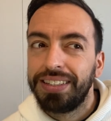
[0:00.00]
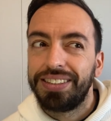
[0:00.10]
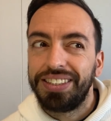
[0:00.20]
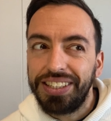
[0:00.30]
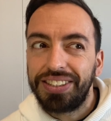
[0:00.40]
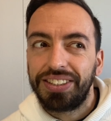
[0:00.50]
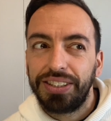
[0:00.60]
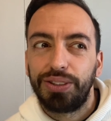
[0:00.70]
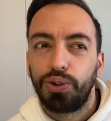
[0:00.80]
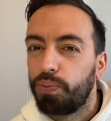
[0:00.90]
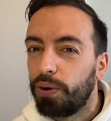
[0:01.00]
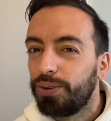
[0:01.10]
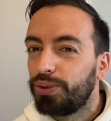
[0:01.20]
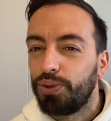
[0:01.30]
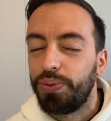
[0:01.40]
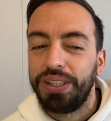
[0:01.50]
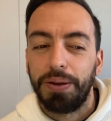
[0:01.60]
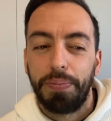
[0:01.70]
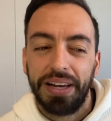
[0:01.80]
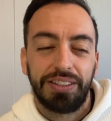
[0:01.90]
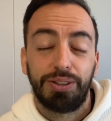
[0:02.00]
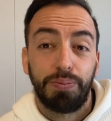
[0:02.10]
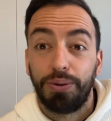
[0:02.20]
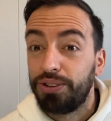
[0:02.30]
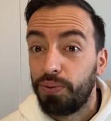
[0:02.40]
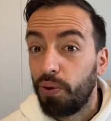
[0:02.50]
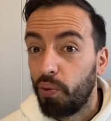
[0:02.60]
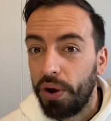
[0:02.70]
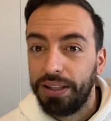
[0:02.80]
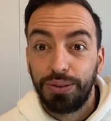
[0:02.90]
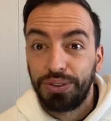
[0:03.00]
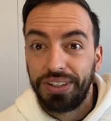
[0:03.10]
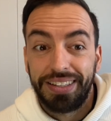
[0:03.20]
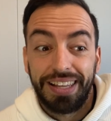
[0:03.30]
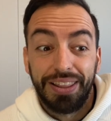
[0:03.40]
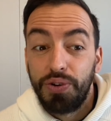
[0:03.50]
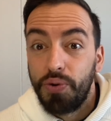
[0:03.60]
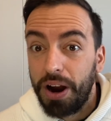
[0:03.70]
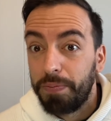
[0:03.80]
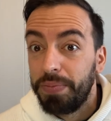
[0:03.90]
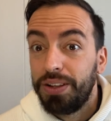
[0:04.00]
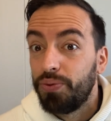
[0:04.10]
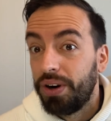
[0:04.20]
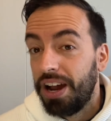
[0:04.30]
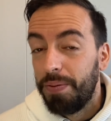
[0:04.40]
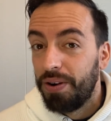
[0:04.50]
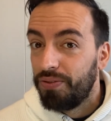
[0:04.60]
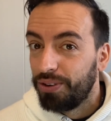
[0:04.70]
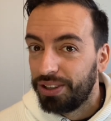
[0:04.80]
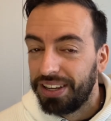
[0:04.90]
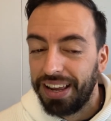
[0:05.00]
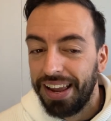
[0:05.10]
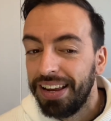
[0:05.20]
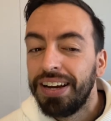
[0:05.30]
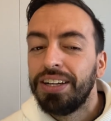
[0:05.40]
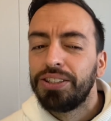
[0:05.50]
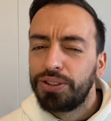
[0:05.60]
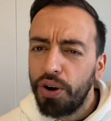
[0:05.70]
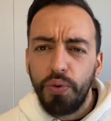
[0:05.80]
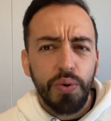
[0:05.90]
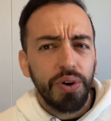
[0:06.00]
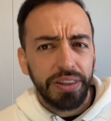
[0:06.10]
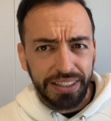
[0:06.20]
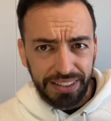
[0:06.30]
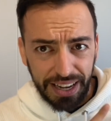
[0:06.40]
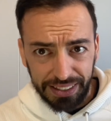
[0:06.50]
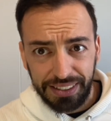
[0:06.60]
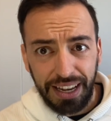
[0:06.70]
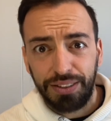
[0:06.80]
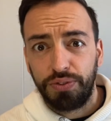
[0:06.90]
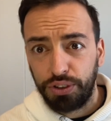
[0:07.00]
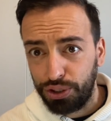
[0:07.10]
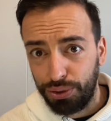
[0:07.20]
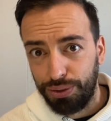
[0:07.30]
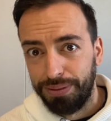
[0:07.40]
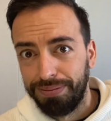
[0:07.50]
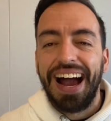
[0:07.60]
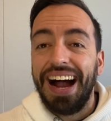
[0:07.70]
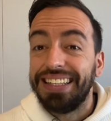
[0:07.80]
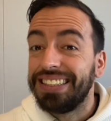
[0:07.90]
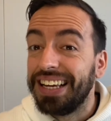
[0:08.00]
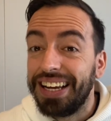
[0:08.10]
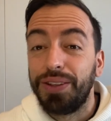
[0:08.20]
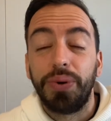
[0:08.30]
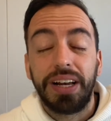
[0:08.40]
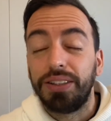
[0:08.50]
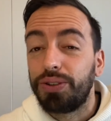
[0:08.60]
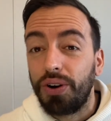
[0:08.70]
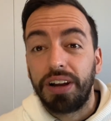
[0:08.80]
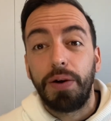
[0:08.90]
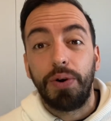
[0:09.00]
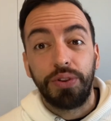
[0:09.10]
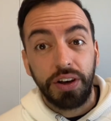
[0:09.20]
this is supposed to be the best possible way to start a new army in Warhammer 40k, so we will discuss that for sure. And then we can talk about the